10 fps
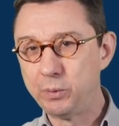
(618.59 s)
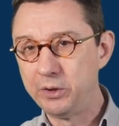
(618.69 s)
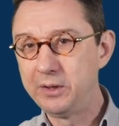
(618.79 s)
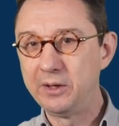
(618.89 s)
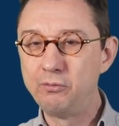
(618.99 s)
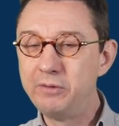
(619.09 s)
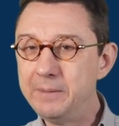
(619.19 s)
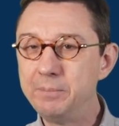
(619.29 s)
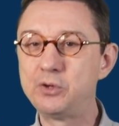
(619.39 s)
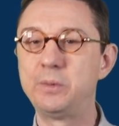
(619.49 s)
what you can
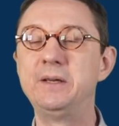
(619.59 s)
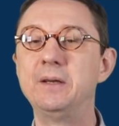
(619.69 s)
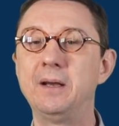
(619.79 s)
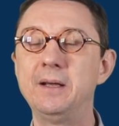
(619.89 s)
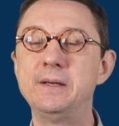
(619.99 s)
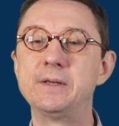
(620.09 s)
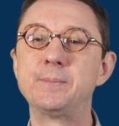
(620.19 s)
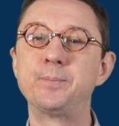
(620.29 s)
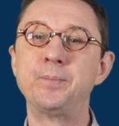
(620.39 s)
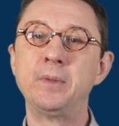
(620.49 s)
read between the lines.